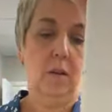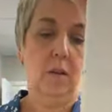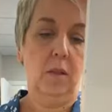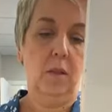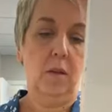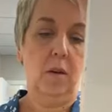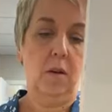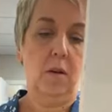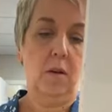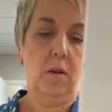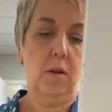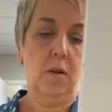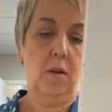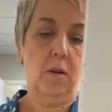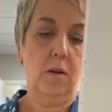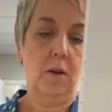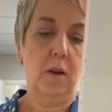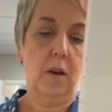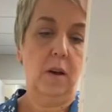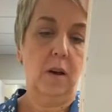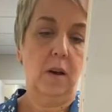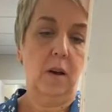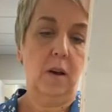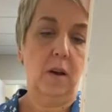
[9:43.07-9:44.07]
long.
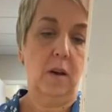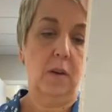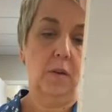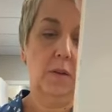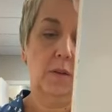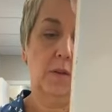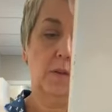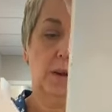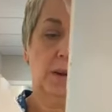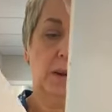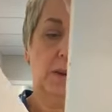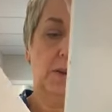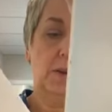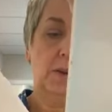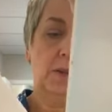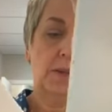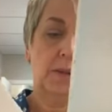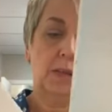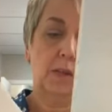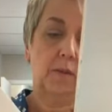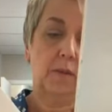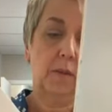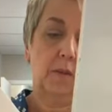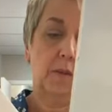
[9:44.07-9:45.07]
I don't even know. It
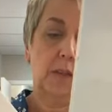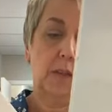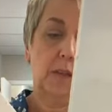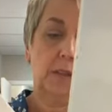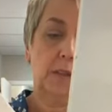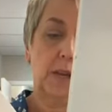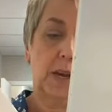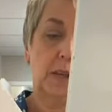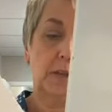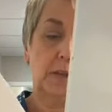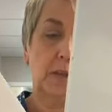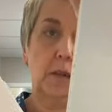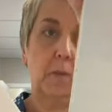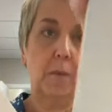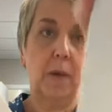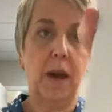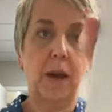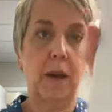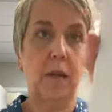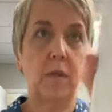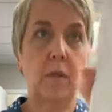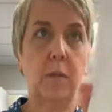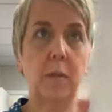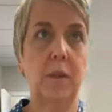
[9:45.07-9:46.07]
doesn't even have the size on the
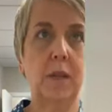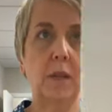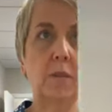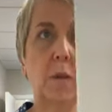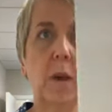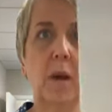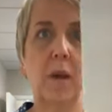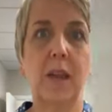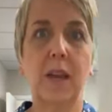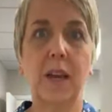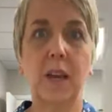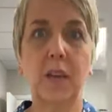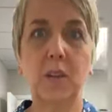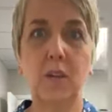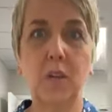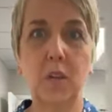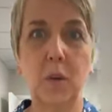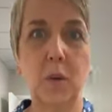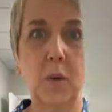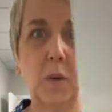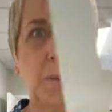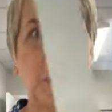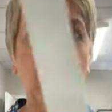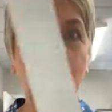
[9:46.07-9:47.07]
back of it, but it's probably like a
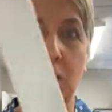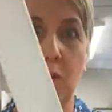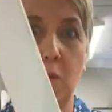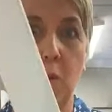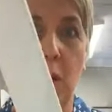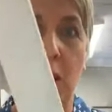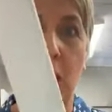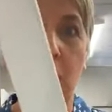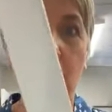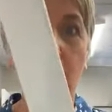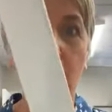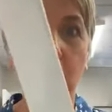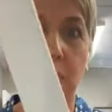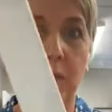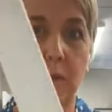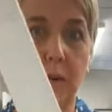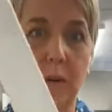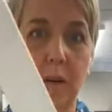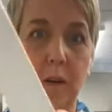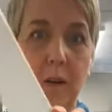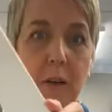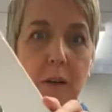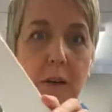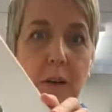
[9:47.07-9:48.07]
2x12.
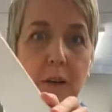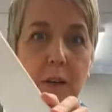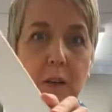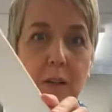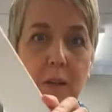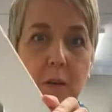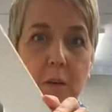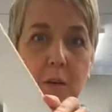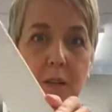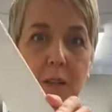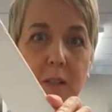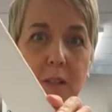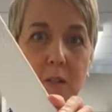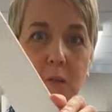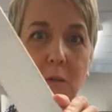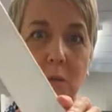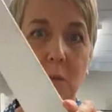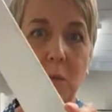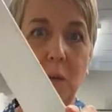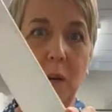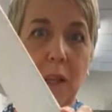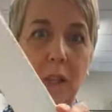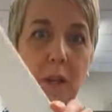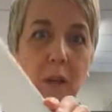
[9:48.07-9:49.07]
So this is
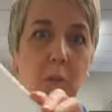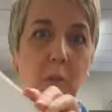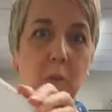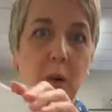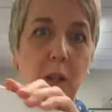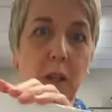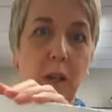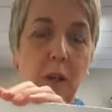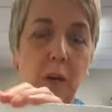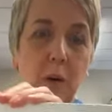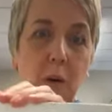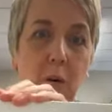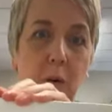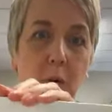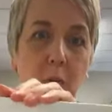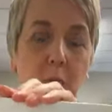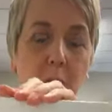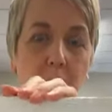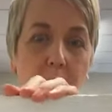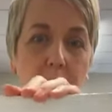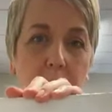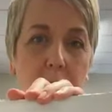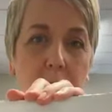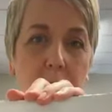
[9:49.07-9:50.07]
really, really cool,
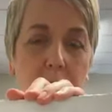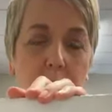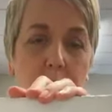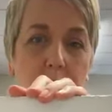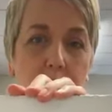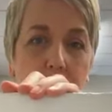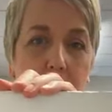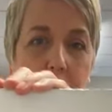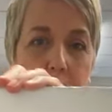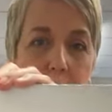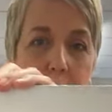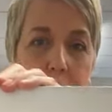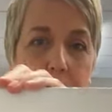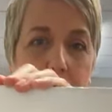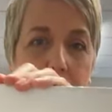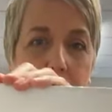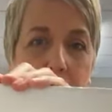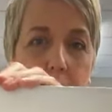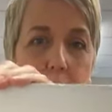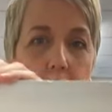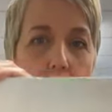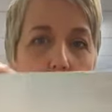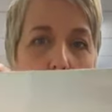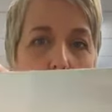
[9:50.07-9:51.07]
you know, to be
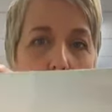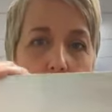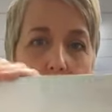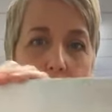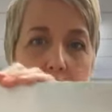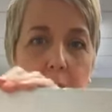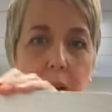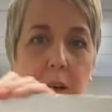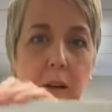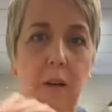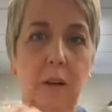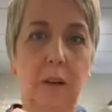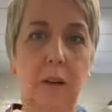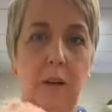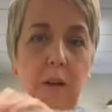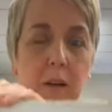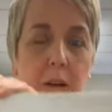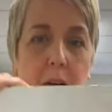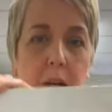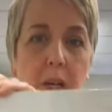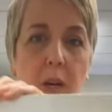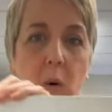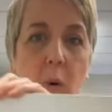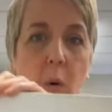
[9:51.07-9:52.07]
installed,
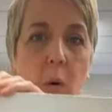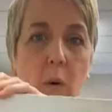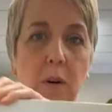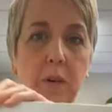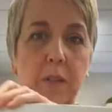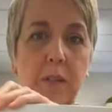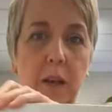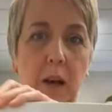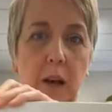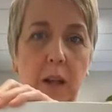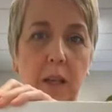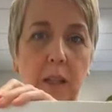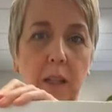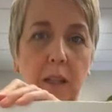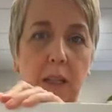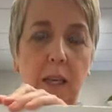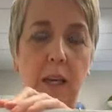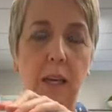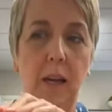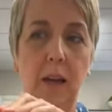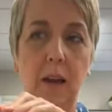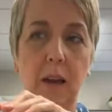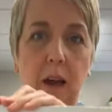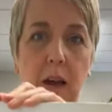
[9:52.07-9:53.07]
you know,
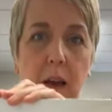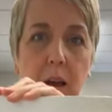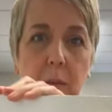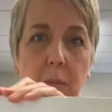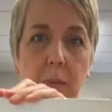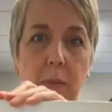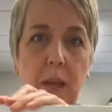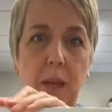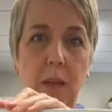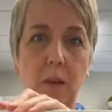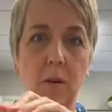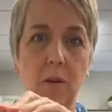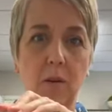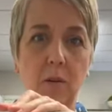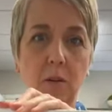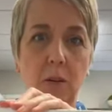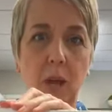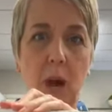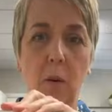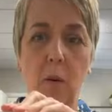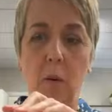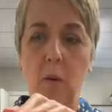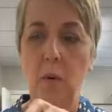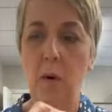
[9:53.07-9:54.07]
horizontally in your
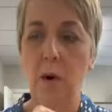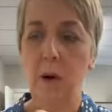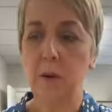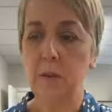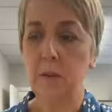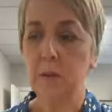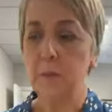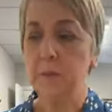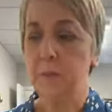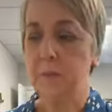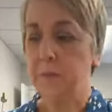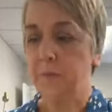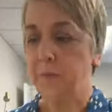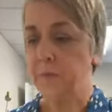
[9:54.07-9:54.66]
shower walls.